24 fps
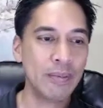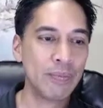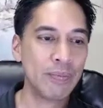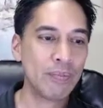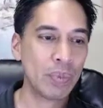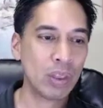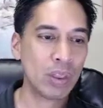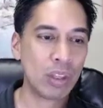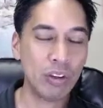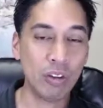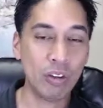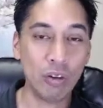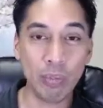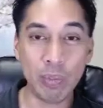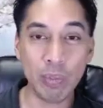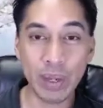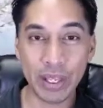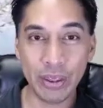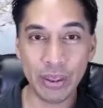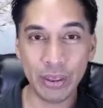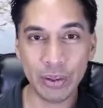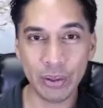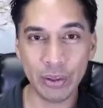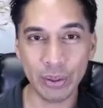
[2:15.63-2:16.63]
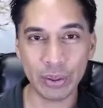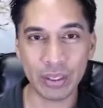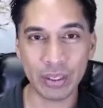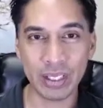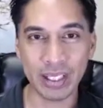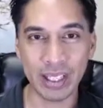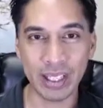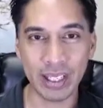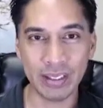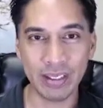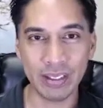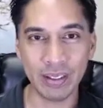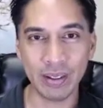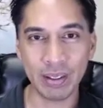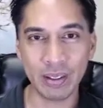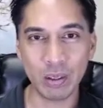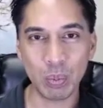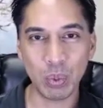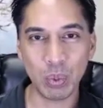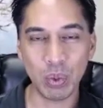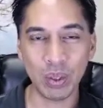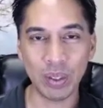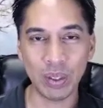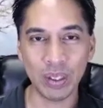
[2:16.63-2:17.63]
you've been through to get to this
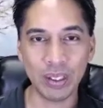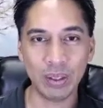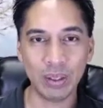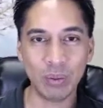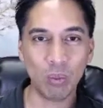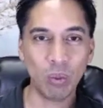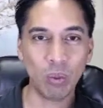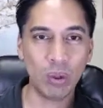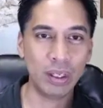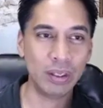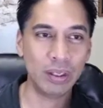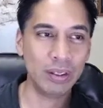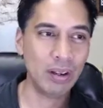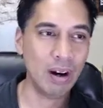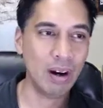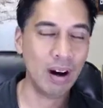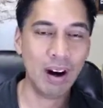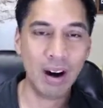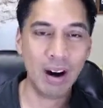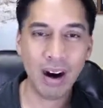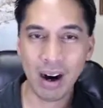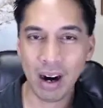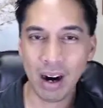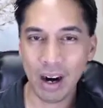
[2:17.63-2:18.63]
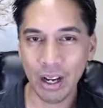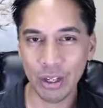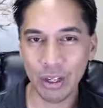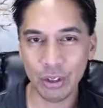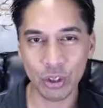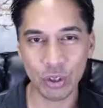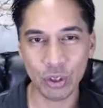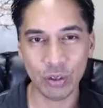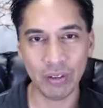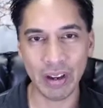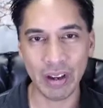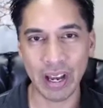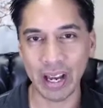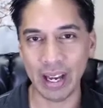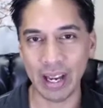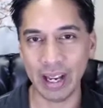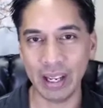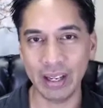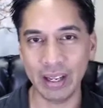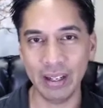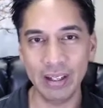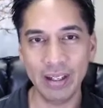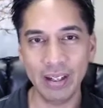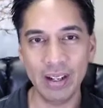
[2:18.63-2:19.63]
point, what ahas you've had,
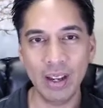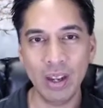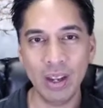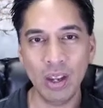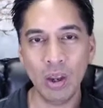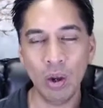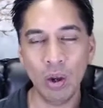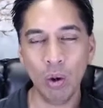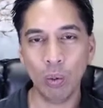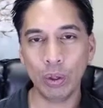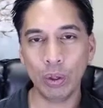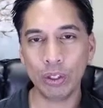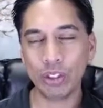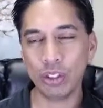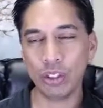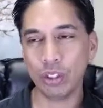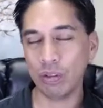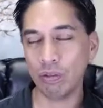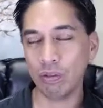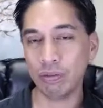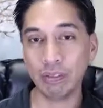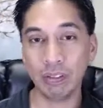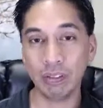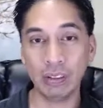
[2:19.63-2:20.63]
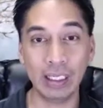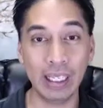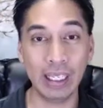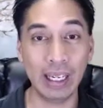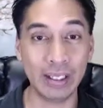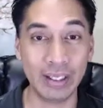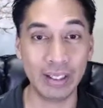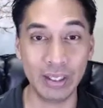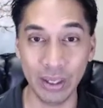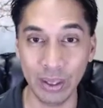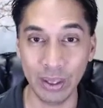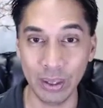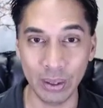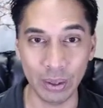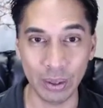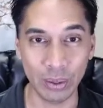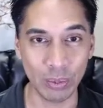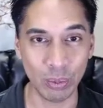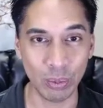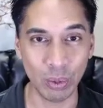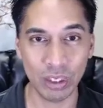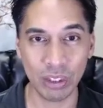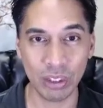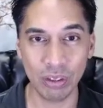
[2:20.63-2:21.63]
what you've let go,
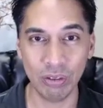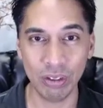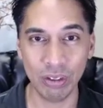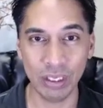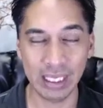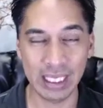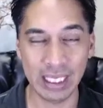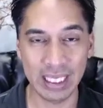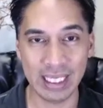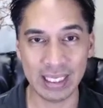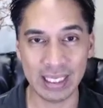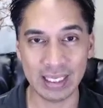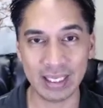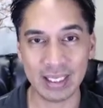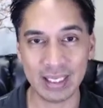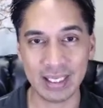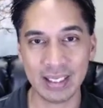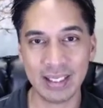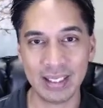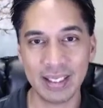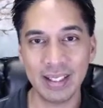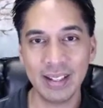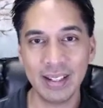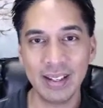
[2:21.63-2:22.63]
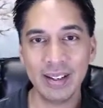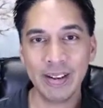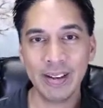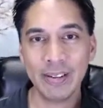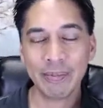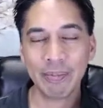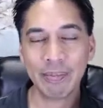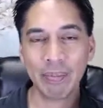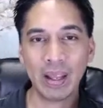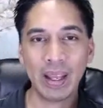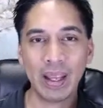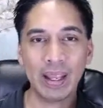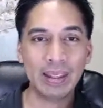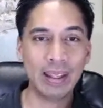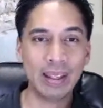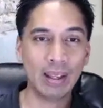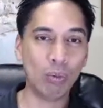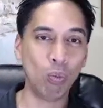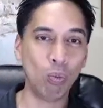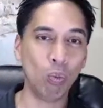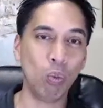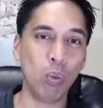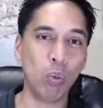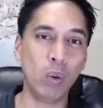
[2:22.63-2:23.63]
what you released, and then
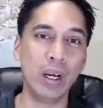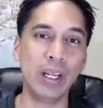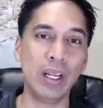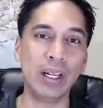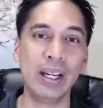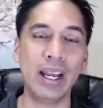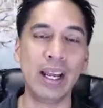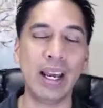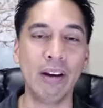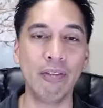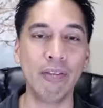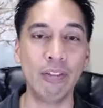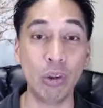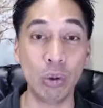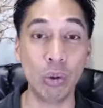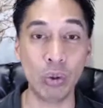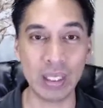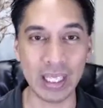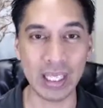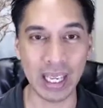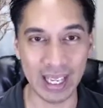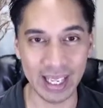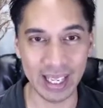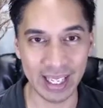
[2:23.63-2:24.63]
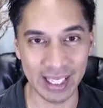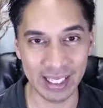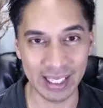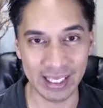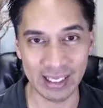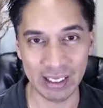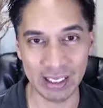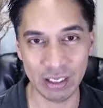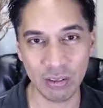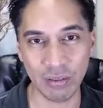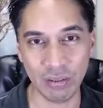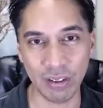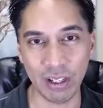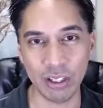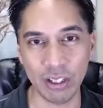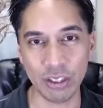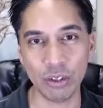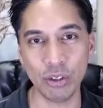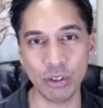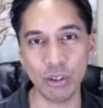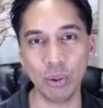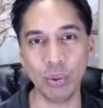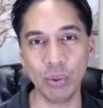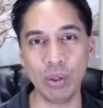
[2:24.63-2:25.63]
what have you gained as far as new
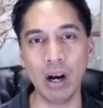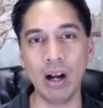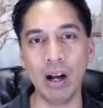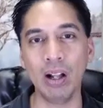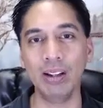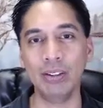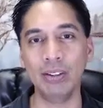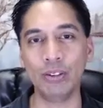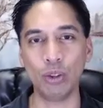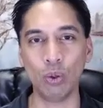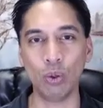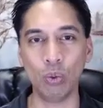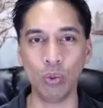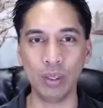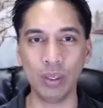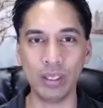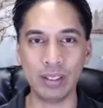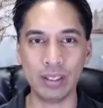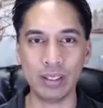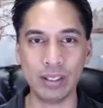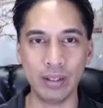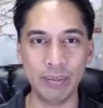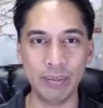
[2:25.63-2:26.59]
knowledge and wisdom.